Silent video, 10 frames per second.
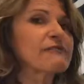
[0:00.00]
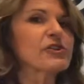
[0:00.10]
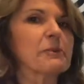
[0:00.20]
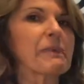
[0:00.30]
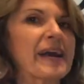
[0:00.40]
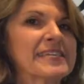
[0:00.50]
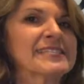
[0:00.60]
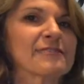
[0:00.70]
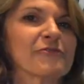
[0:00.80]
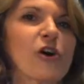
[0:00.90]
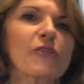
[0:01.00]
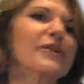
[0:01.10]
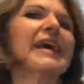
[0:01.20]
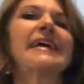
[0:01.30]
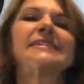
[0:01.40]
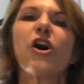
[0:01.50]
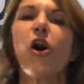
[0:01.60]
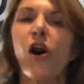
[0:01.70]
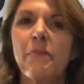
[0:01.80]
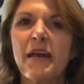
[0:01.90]
I've got a paste of coriander,
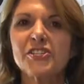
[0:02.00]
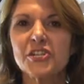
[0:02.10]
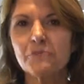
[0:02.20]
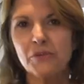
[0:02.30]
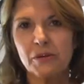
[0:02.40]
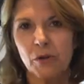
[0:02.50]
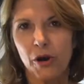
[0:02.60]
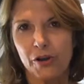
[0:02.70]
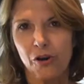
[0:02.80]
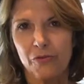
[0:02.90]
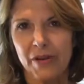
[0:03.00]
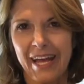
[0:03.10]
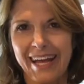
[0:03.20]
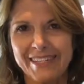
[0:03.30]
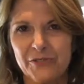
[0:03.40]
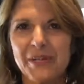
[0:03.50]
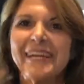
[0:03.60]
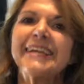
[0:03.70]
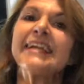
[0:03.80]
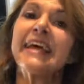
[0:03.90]
I'm actually putting my coriander
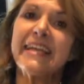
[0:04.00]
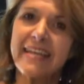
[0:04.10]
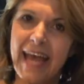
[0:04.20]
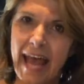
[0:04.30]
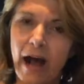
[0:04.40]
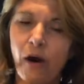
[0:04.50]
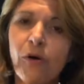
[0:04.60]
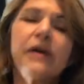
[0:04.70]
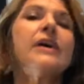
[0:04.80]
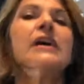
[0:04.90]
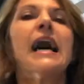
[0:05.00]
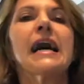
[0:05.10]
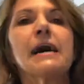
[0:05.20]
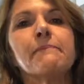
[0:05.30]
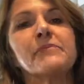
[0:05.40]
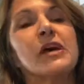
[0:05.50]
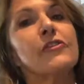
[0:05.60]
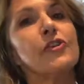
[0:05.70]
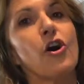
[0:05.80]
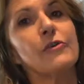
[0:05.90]
in now.
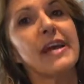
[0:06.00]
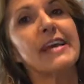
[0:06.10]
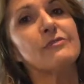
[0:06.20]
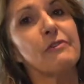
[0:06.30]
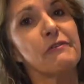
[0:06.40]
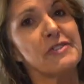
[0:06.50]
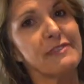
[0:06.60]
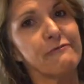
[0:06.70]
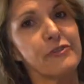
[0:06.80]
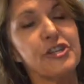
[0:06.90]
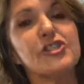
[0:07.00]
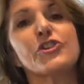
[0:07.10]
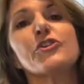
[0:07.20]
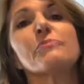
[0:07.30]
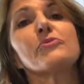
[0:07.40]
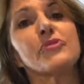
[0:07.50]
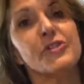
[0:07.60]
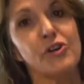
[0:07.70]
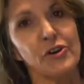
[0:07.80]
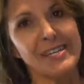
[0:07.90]
The coriander, if it's fresh, you're going to put
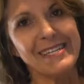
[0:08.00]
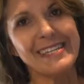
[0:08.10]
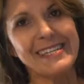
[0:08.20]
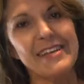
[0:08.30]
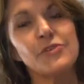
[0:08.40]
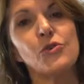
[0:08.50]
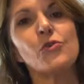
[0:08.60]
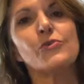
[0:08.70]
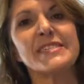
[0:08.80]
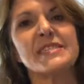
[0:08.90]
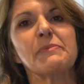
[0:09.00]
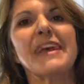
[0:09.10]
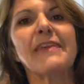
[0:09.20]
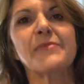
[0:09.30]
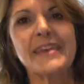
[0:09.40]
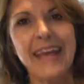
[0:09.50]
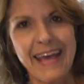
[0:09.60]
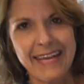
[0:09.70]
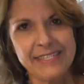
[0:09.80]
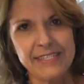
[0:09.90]
it on your recipe at the
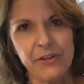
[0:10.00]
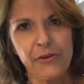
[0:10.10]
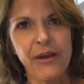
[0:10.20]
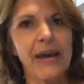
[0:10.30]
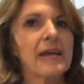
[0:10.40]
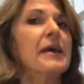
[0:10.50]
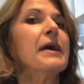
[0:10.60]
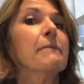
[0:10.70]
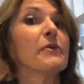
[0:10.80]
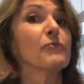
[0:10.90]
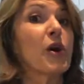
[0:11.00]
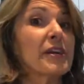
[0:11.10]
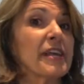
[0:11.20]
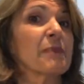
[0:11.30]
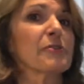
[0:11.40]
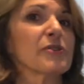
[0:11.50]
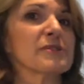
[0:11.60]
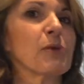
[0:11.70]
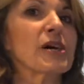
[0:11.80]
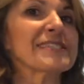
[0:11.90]
end, okay? But right now,
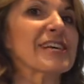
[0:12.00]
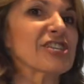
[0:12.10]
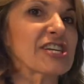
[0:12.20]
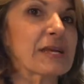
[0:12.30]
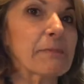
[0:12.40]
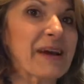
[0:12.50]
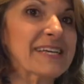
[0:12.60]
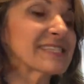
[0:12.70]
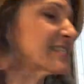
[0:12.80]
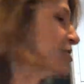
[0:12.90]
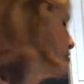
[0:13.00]
because mine's actually a paste in